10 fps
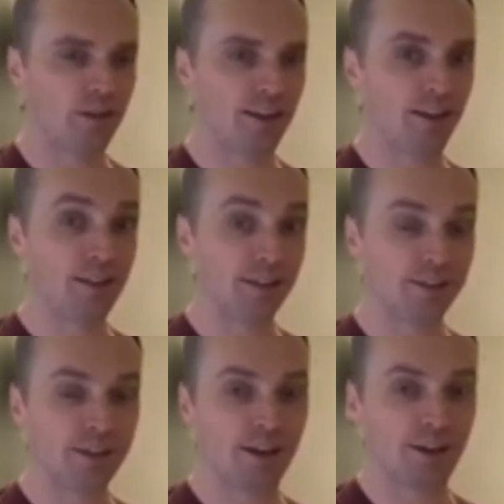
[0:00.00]
It does
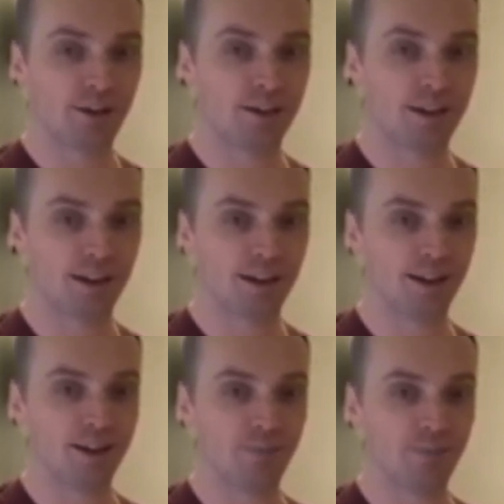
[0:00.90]
now.
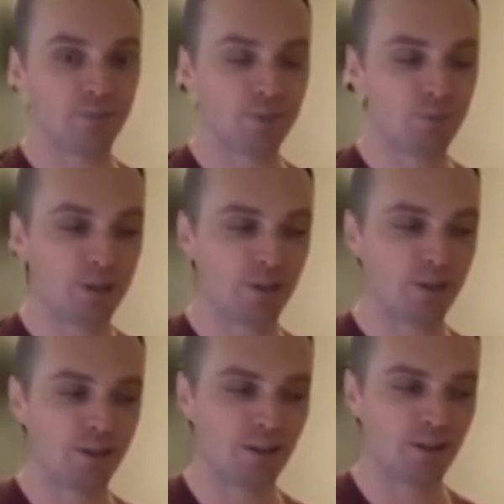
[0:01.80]
but
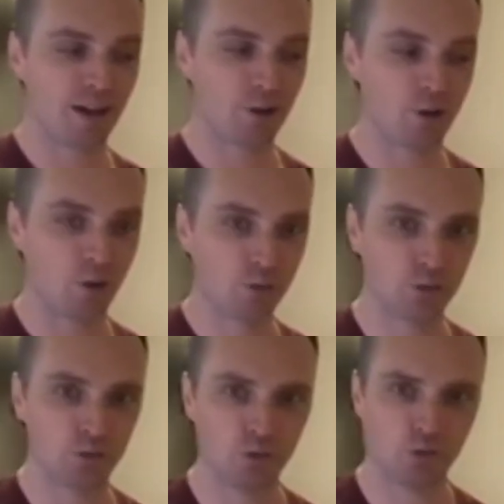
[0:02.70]
there are
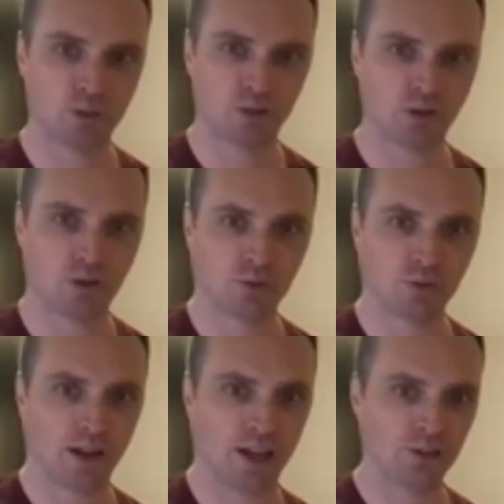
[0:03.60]
cultural norms and
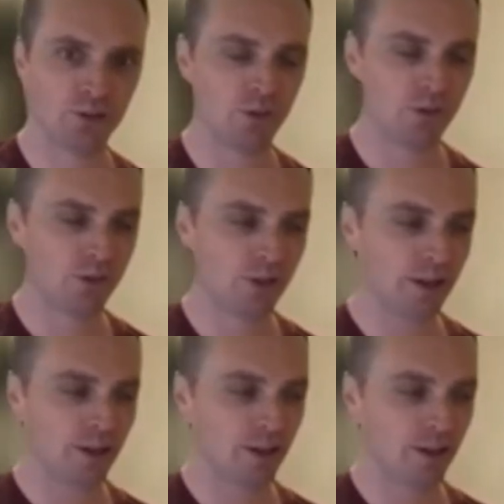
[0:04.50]
cultural attributes that
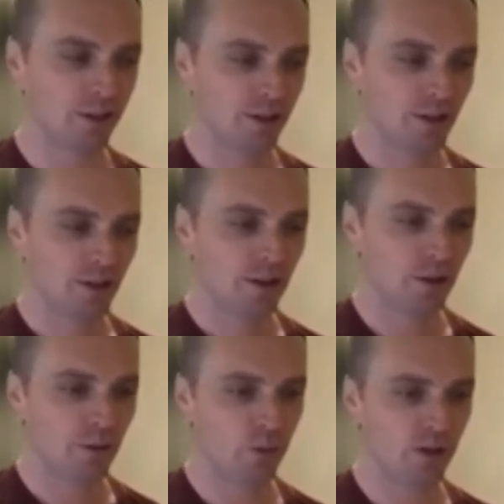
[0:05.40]
I think
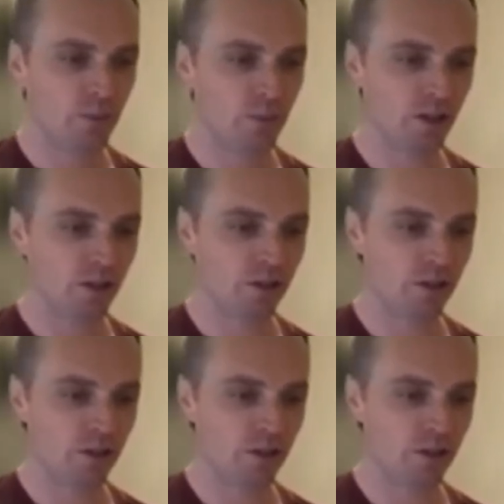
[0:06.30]
we've